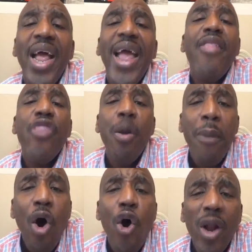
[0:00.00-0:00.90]
In the
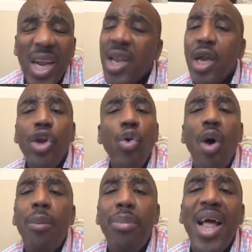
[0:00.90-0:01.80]
morning, you
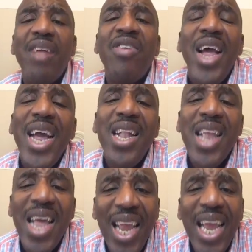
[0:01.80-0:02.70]
are blessed. In
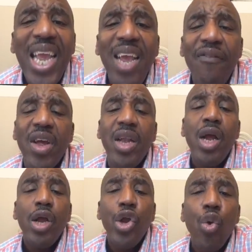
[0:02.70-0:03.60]
the evening,
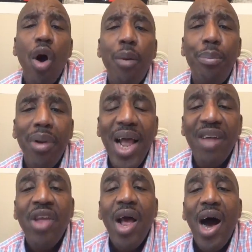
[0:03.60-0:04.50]
you are blessed.